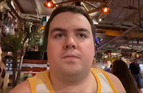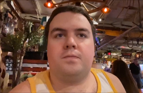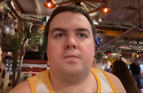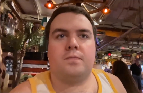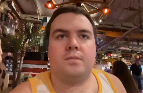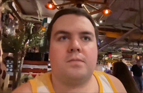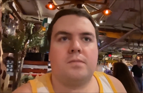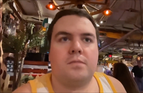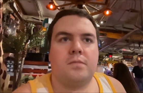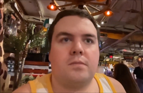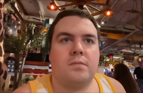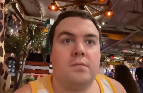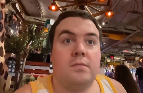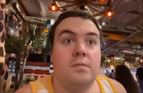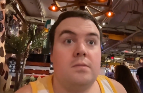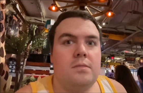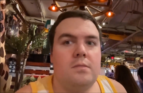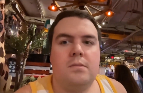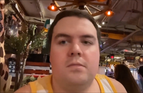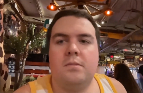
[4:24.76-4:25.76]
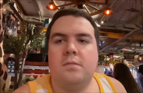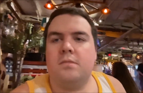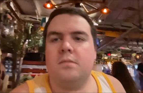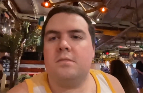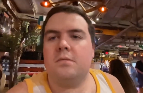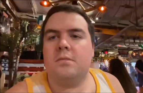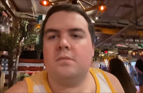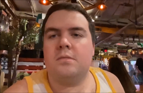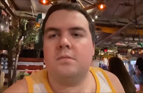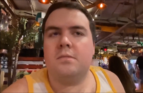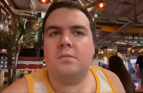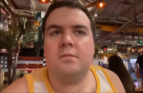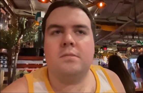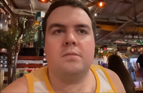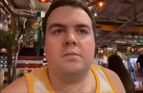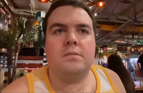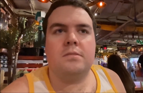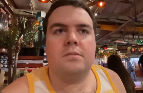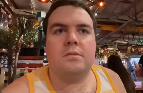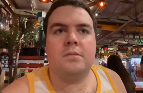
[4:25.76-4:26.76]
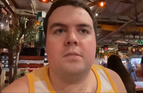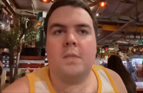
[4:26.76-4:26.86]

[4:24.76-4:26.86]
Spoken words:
[no speech]